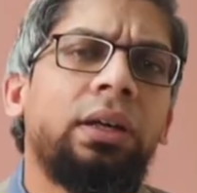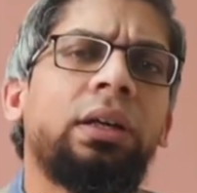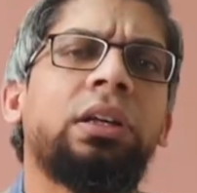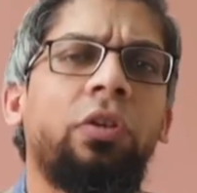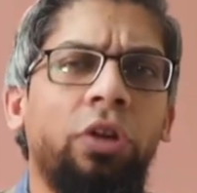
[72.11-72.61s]

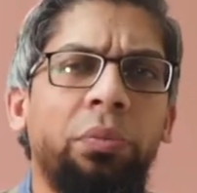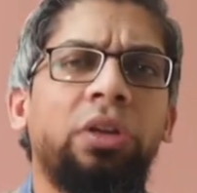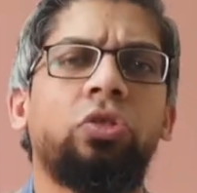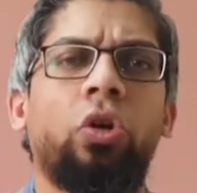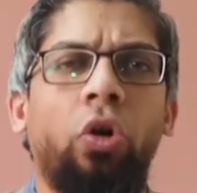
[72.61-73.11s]
governments
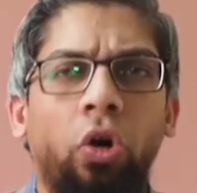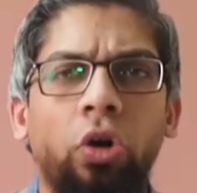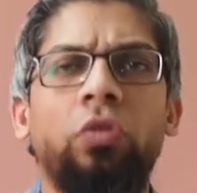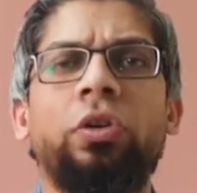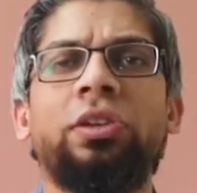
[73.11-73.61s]
are
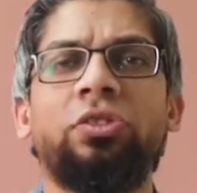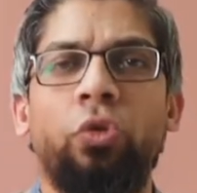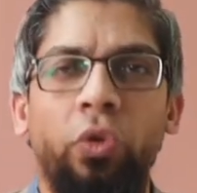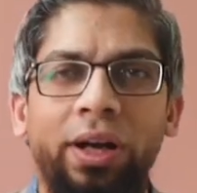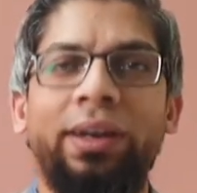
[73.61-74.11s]
always
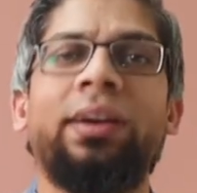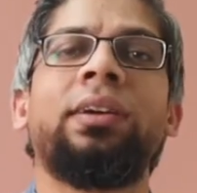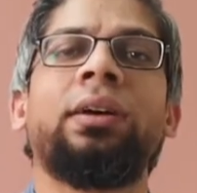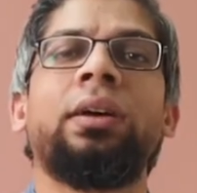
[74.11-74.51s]
rated